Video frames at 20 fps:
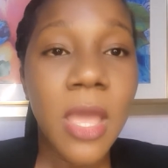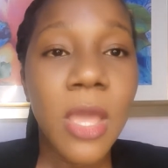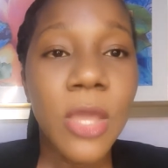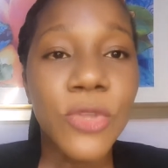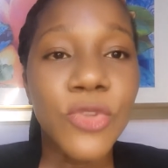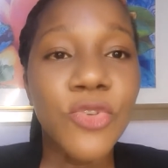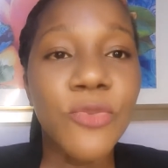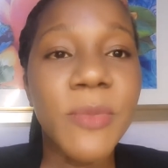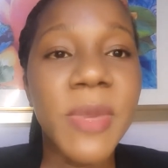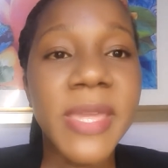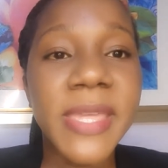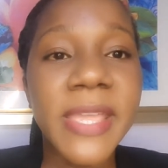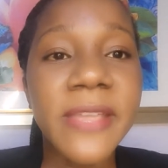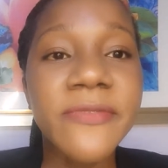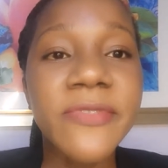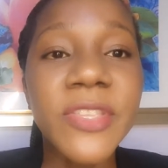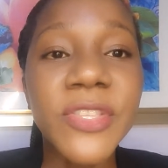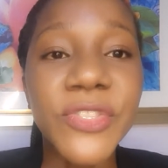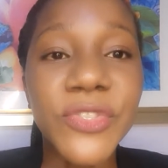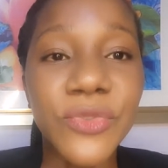you may
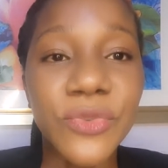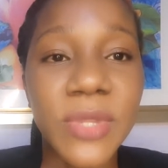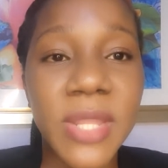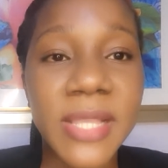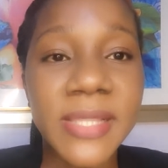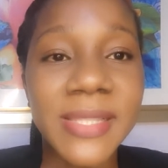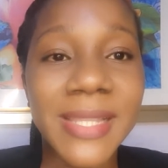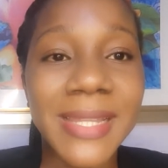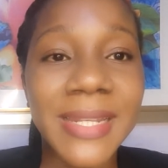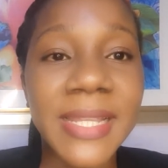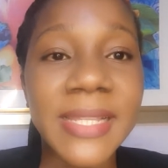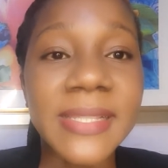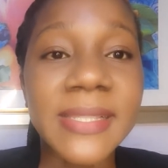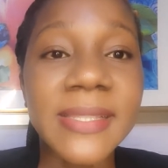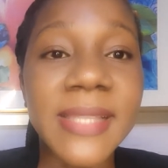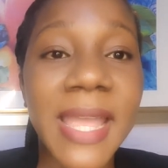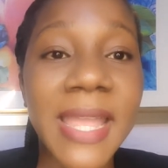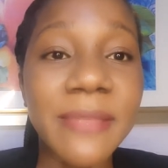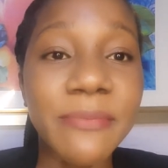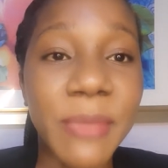give the students an
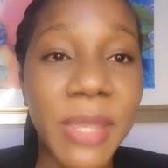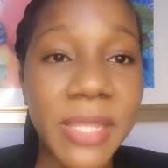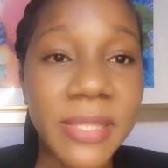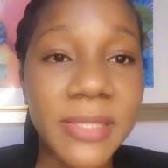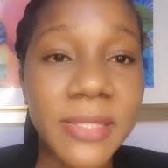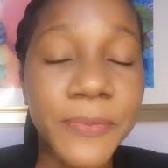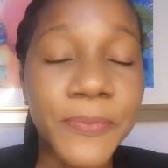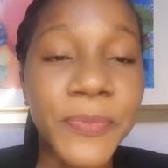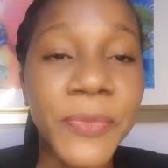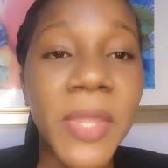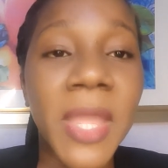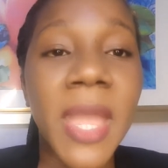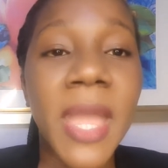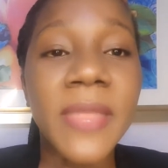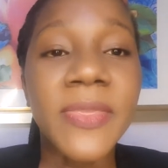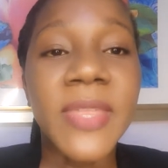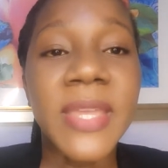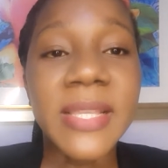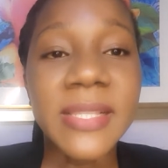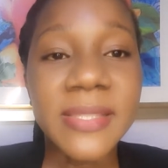assignment.
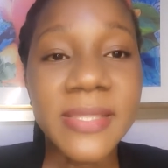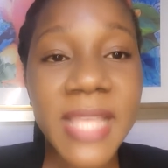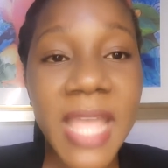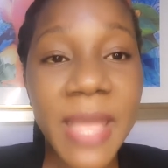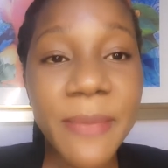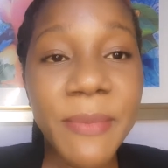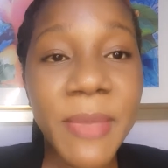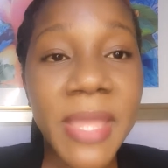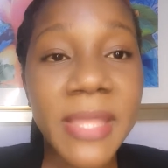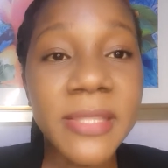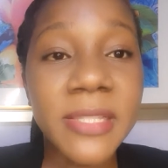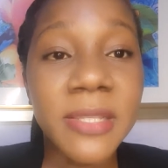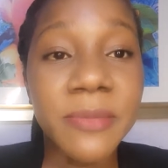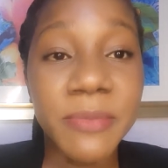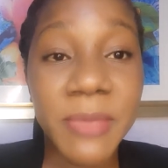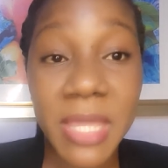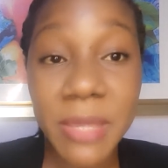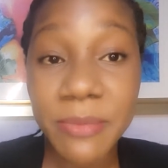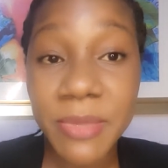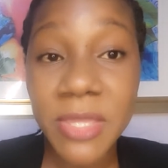The assignment,
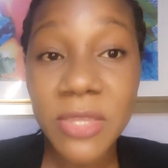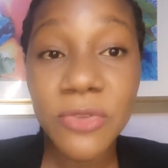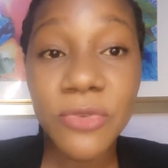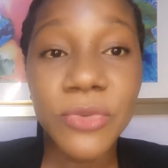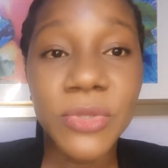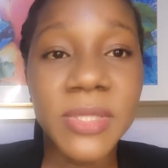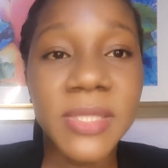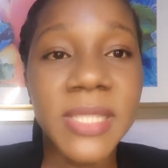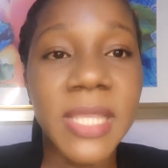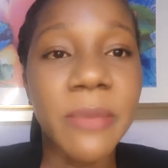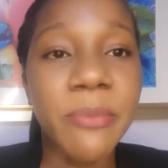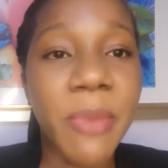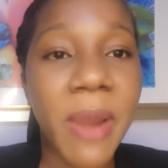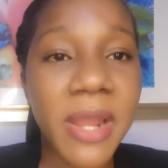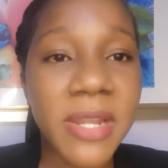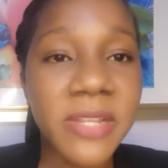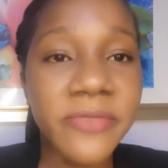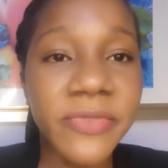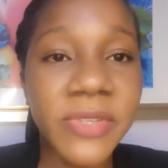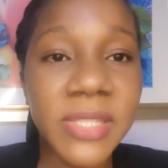maybe you could say
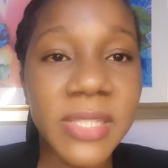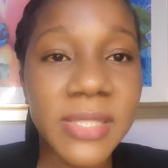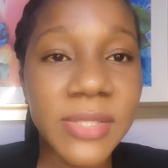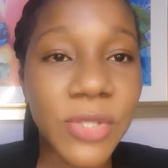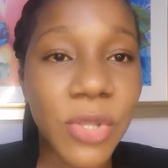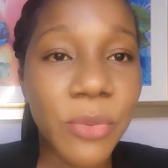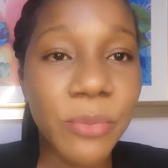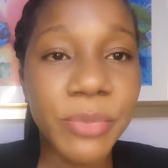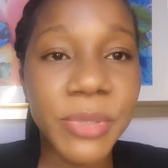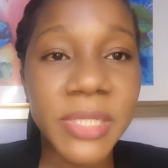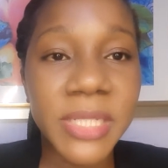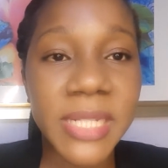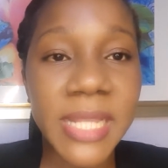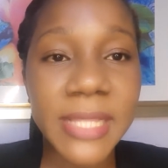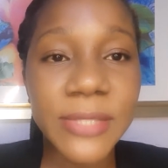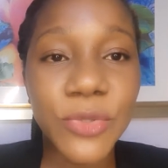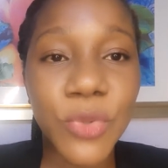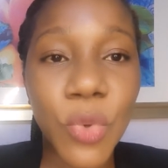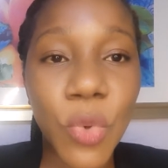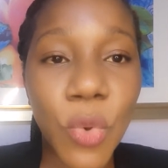part of it is completed
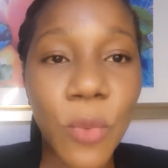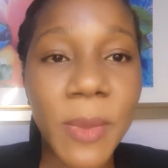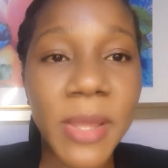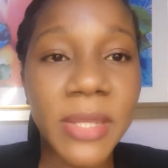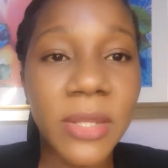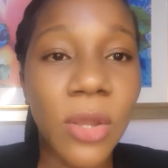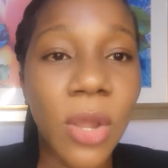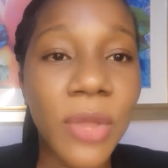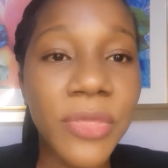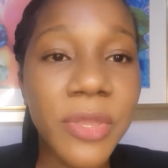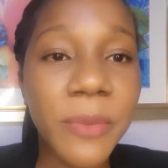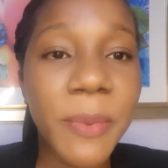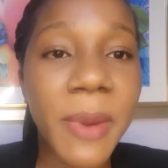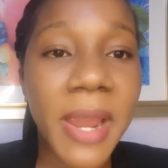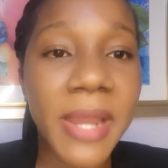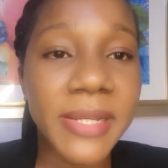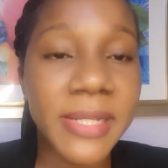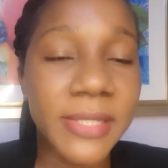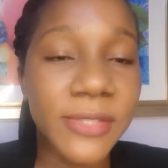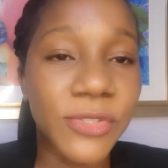at home and the other
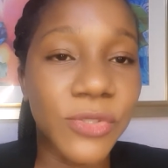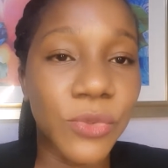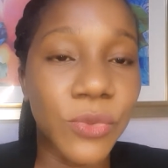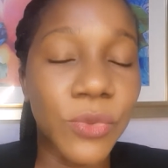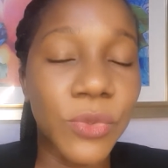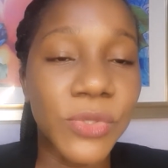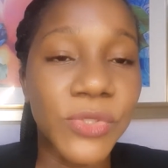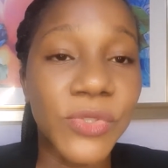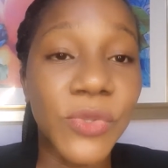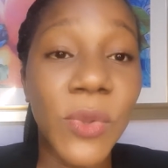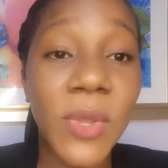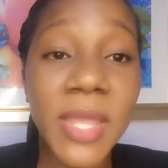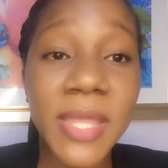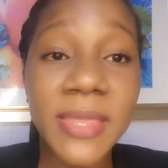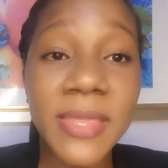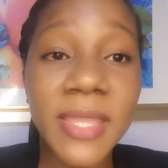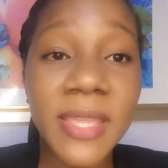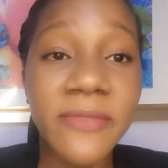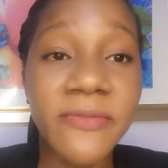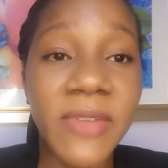part at school. So in
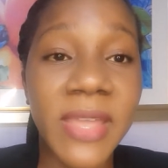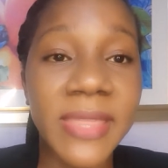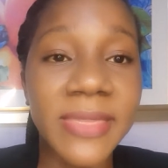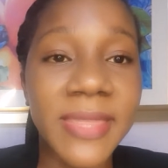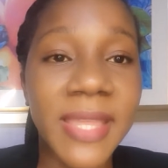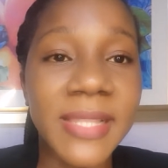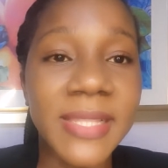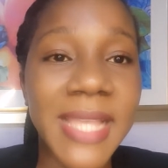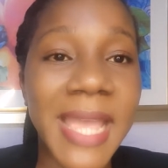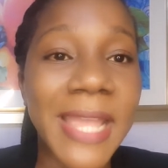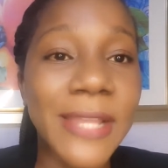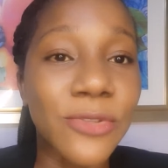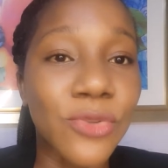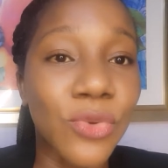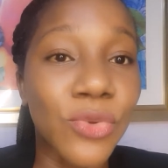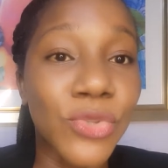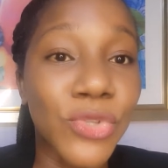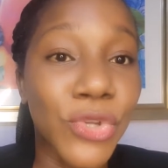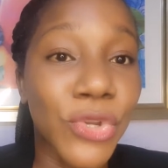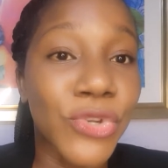the event that I
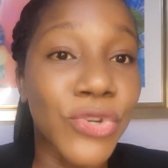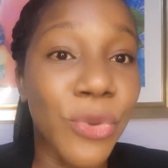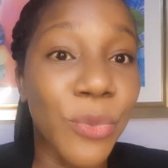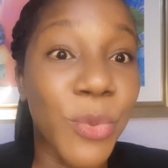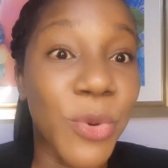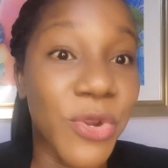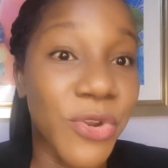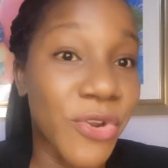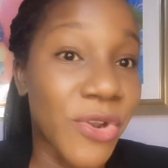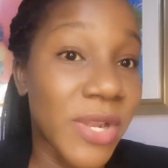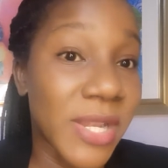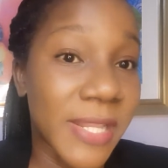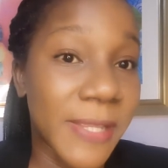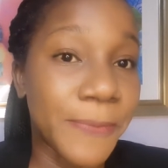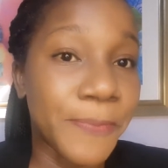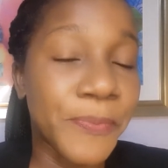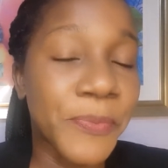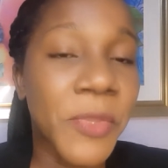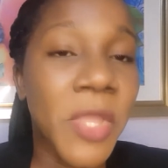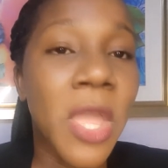don't turn up early
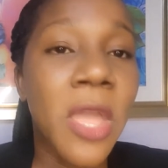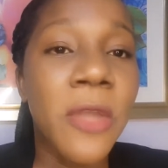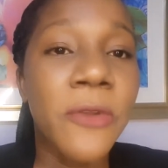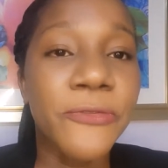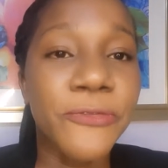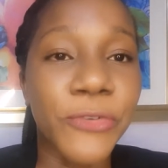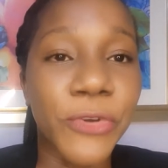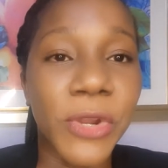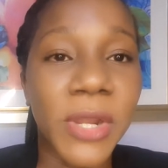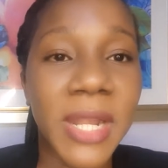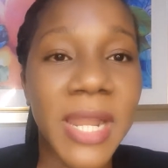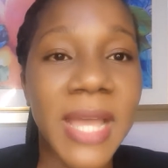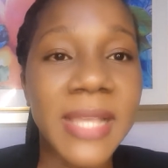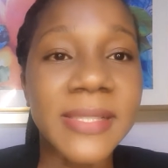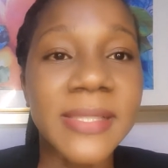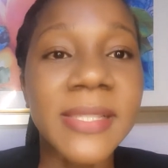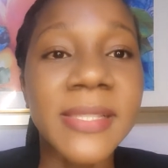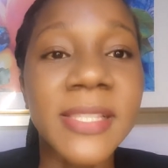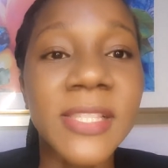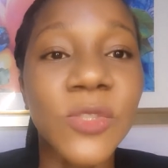for class,
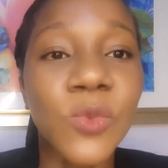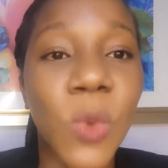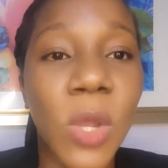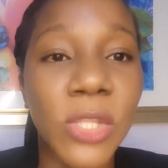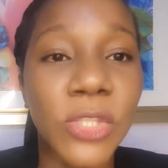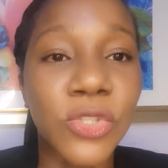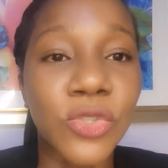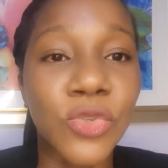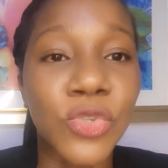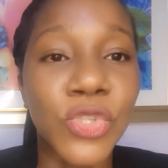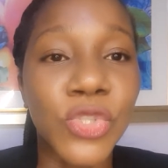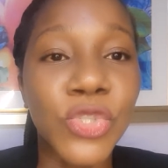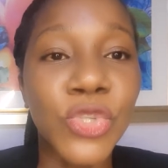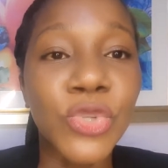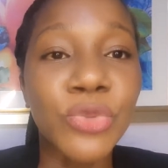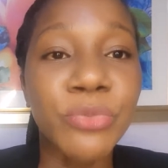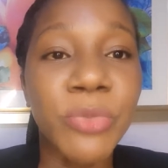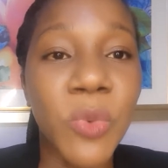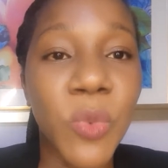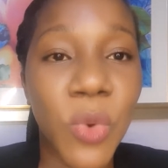this is what you
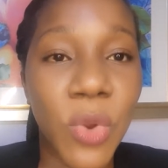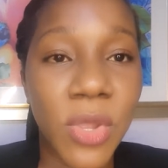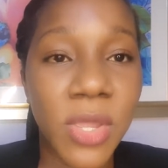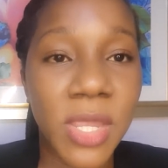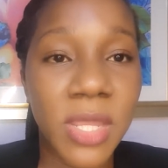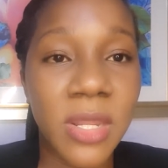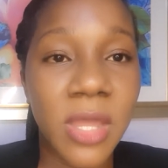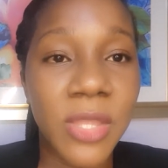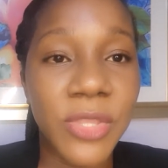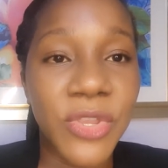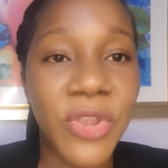should be working on,